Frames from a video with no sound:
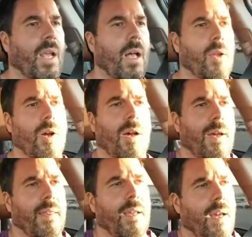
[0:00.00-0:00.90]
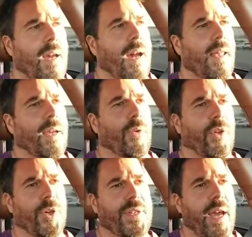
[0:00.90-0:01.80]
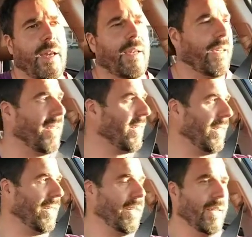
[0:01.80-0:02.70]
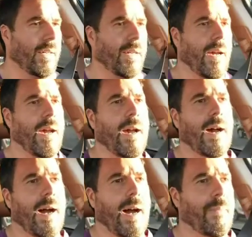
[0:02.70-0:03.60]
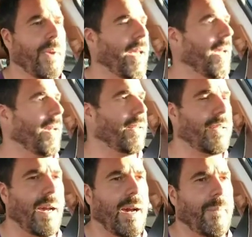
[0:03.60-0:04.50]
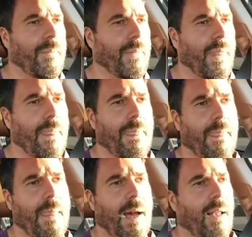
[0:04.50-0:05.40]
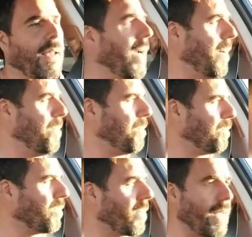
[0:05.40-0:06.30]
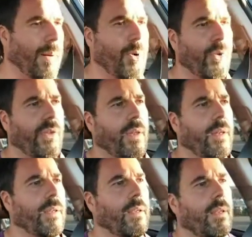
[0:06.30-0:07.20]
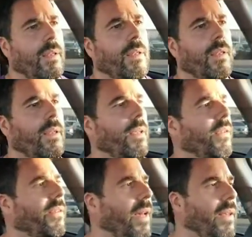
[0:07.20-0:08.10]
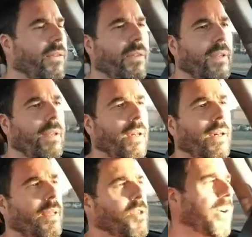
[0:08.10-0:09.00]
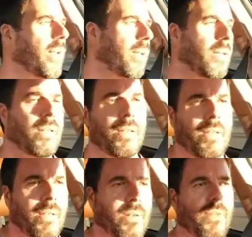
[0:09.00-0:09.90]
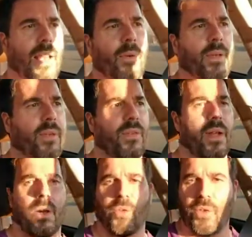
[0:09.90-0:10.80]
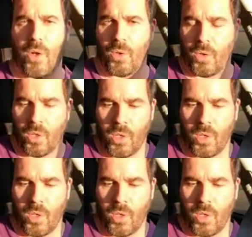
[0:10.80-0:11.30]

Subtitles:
all in all, I think it was a good day. And I'll post the sets and the training following this video. So,